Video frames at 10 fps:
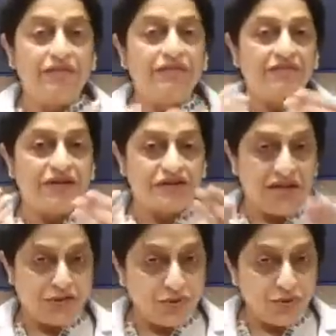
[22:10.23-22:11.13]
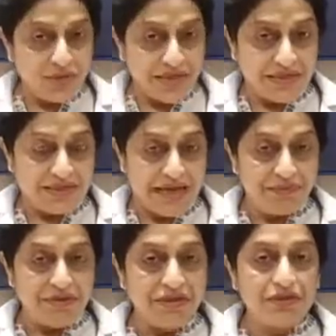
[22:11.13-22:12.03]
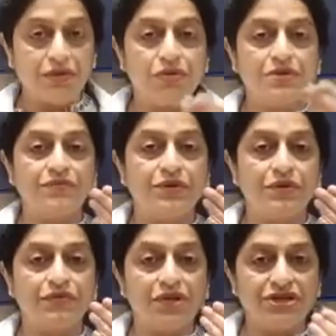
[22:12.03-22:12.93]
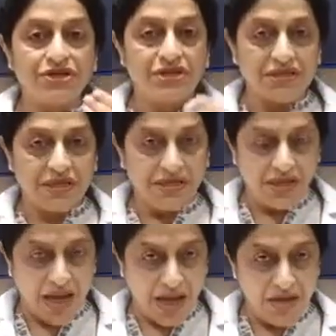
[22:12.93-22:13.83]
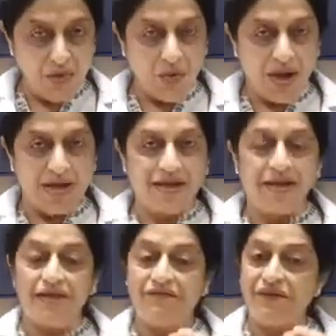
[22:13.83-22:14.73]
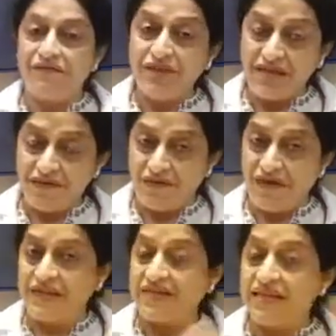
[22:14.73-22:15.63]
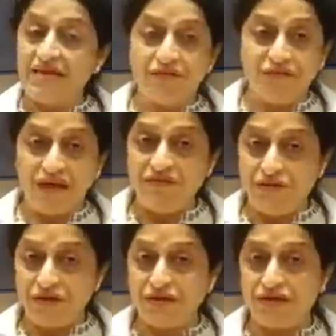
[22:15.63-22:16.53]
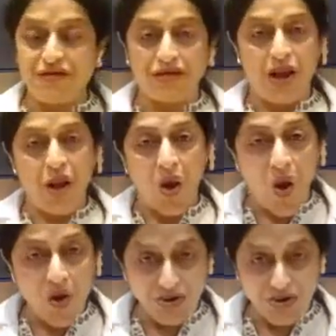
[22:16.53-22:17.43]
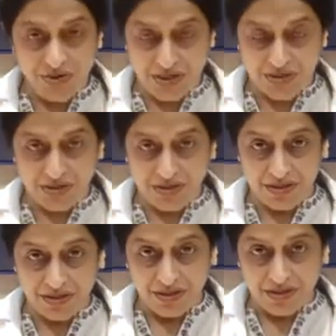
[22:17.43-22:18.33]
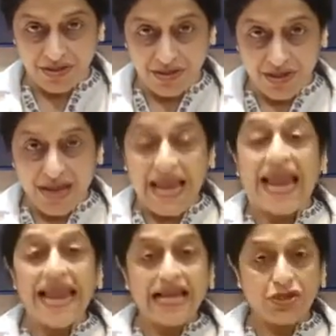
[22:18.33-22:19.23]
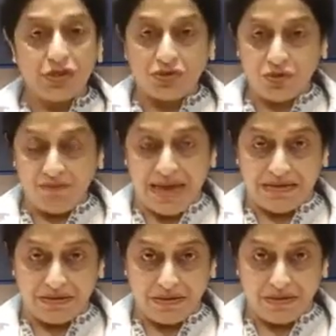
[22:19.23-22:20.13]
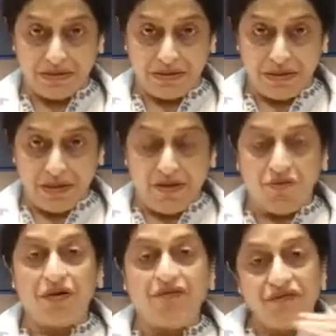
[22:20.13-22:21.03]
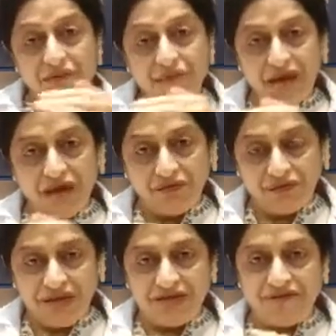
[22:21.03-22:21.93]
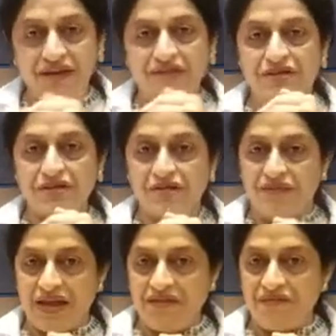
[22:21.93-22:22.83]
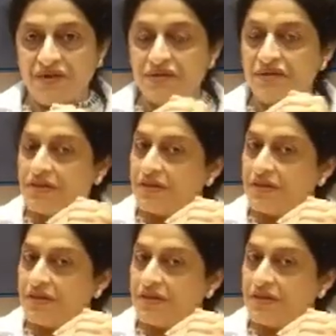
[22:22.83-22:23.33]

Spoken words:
we try to do a timed intercourse with ovulation study, IUI, and if everything fails, I think 5 years is a long duration. Age also matters. For a female of 25 years, 5 years,